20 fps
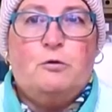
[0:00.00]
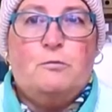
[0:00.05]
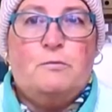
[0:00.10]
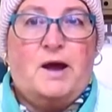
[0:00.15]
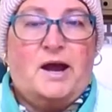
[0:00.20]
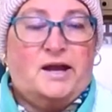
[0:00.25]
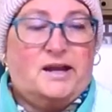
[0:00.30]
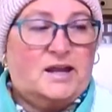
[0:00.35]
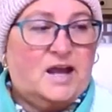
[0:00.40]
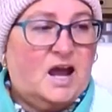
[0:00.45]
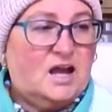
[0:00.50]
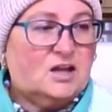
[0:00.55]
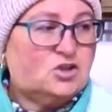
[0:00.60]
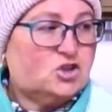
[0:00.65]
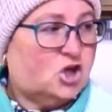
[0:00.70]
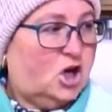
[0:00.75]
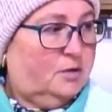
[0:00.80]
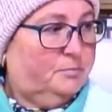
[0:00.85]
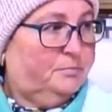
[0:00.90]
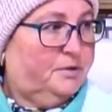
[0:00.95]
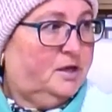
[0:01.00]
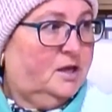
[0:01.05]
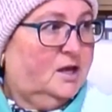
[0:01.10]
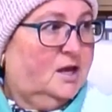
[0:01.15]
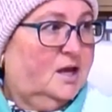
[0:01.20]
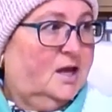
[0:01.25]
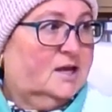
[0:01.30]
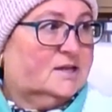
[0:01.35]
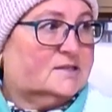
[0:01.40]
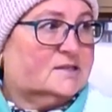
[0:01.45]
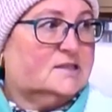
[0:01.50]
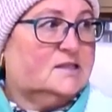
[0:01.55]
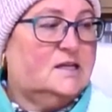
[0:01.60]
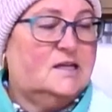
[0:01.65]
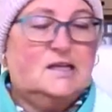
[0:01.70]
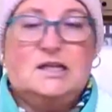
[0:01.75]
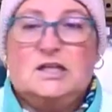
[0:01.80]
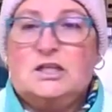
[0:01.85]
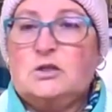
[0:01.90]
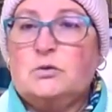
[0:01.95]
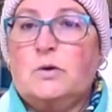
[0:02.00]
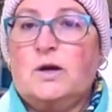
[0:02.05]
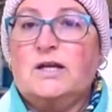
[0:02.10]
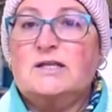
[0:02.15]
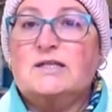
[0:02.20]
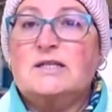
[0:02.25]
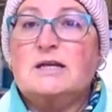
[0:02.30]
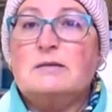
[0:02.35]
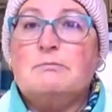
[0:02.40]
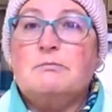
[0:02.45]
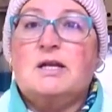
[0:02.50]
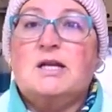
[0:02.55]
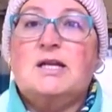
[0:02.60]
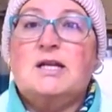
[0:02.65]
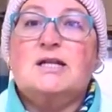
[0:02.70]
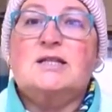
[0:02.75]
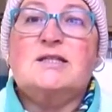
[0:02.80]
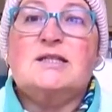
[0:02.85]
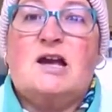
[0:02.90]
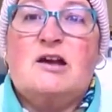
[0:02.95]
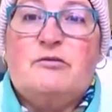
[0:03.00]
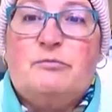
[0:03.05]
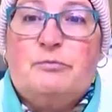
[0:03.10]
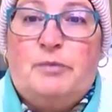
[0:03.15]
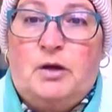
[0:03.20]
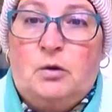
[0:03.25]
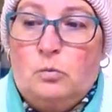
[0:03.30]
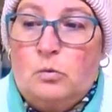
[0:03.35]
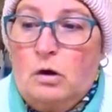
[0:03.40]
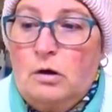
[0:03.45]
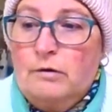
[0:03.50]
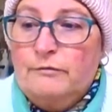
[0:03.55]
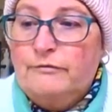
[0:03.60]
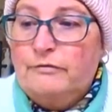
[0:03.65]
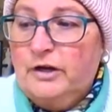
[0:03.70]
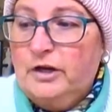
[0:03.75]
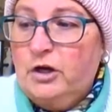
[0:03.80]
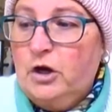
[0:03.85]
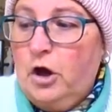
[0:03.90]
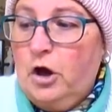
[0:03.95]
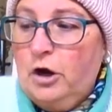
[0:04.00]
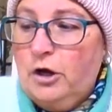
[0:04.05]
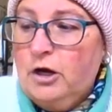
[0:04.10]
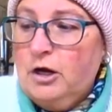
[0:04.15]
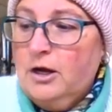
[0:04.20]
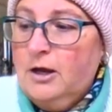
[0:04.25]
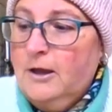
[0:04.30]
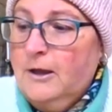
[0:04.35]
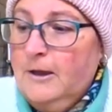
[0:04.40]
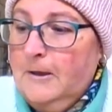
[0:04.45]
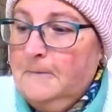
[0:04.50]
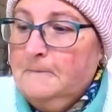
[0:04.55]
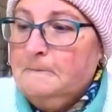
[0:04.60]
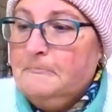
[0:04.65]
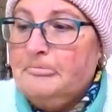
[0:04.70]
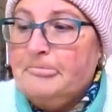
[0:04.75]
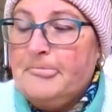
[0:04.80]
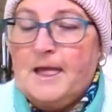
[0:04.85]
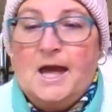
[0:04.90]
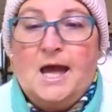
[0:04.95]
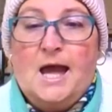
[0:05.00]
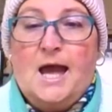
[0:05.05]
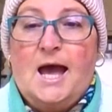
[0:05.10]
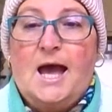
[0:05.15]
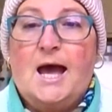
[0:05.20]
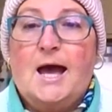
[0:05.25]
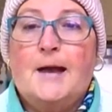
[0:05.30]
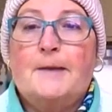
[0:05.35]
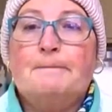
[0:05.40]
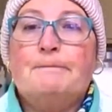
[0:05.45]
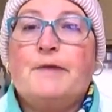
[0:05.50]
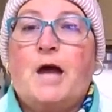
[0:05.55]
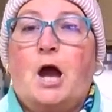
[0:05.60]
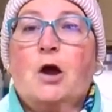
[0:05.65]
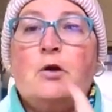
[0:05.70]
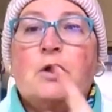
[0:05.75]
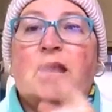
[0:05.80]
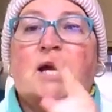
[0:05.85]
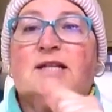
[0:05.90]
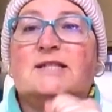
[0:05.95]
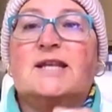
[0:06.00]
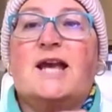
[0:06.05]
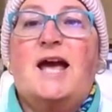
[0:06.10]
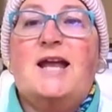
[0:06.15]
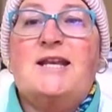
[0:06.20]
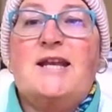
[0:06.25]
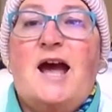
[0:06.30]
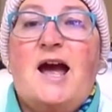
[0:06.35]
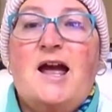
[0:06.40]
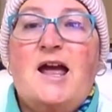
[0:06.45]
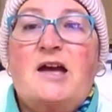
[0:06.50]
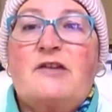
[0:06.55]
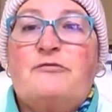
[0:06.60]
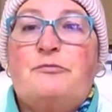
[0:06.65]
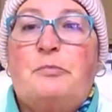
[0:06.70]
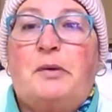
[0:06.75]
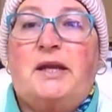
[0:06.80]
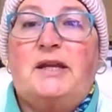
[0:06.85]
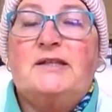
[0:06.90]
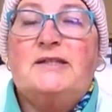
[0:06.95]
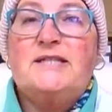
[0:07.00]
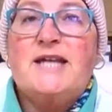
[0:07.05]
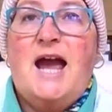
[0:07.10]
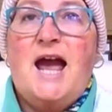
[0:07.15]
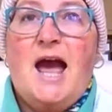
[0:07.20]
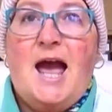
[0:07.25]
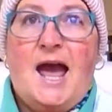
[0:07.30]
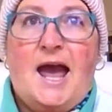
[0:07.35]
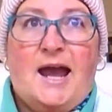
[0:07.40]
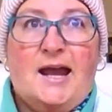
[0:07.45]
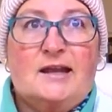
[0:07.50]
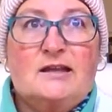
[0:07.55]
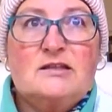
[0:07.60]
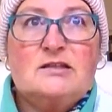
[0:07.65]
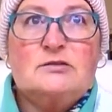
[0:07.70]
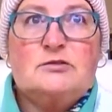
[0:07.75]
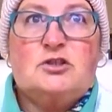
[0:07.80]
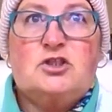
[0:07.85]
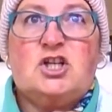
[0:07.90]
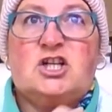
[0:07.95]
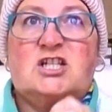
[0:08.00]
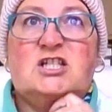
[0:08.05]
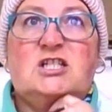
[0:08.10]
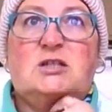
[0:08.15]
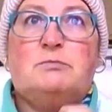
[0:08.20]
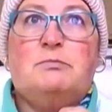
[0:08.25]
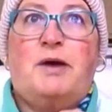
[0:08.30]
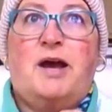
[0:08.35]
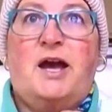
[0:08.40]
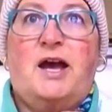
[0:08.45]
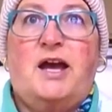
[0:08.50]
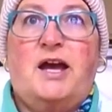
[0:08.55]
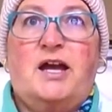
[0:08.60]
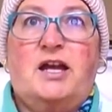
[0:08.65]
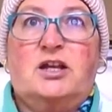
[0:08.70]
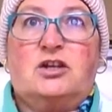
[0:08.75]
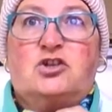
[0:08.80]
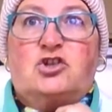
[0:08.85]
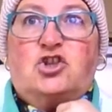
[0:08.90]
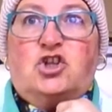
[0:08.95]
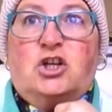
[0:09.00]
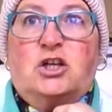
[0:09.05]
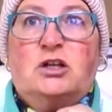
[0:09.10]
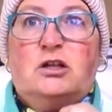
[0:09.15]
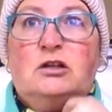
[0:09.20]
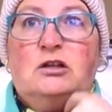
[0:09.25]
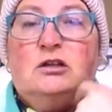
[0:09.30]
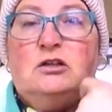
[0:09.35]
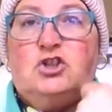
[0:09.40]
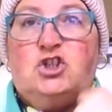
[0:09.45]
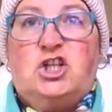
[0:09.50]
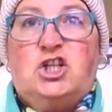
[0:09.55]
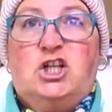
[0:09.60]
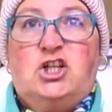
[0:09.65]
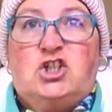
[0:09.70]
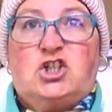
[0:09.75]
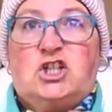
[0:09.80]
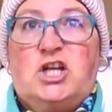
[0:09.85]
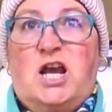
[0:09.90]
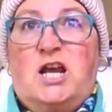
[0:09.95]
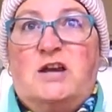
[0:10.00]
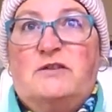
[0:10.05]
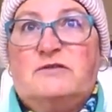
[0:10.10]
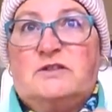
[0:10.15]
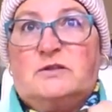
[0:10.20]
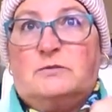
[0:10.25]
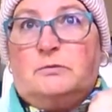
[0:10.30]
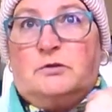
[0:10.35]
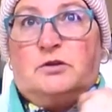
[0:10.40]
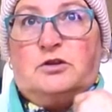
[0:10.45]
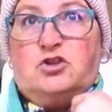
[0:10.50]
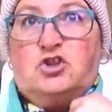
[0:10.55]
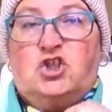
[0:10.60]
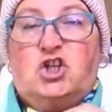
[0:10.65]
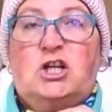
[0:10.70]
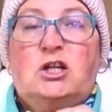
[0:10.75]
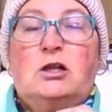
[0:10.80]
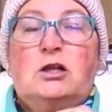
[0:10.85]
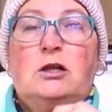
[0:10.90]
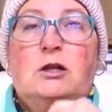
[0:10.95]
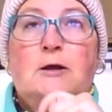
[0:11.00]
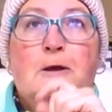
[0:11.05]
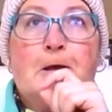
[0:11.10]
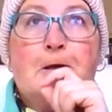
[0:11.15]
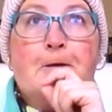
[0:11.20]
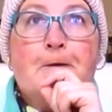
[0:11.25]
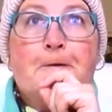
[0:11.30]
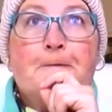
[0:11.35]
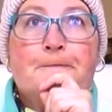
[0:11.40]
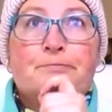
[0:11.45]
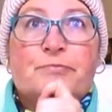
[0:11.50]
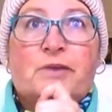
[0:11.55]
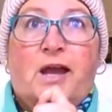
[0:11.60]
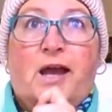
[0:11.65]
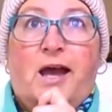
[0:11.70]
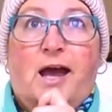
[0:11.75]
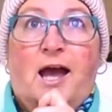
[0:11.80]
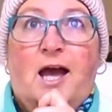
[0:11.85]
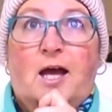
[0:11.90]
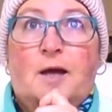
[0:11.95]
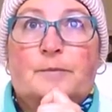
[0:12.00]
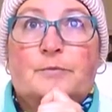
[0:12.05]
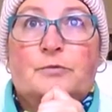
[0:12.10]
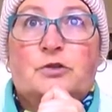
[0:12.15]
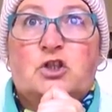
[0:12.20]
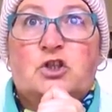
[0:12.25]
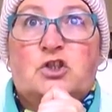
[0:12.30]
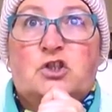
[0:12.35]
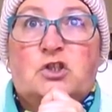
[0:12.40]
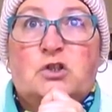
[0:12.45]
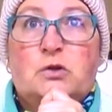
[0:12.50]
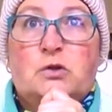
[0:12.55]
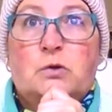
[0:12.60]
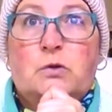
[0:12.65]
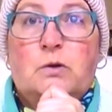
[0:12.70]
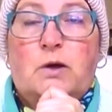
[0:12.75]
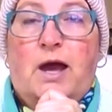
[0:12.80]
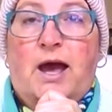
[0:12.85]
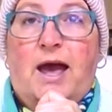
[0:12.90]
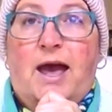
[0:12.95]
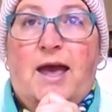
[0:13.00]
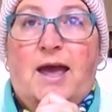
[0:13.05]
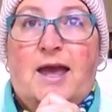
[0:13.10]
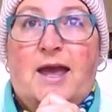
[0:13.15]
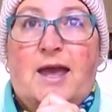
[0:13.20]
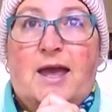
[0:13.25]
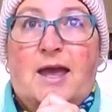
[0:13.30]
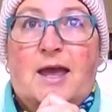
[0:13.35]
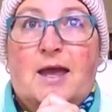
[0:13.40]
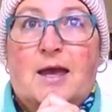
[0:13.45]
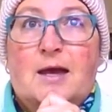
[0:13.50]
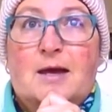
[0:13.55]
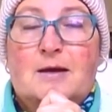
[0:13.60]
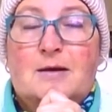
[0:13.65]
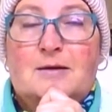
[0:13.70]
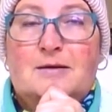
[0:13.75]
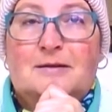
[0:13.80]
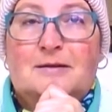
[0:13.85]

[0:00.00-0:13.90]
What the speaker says: for my catch up. It's nearly 20 minutes I've been waffling on. Oh yes, and I have been tagged just by Jill. She shaves with Jill to do a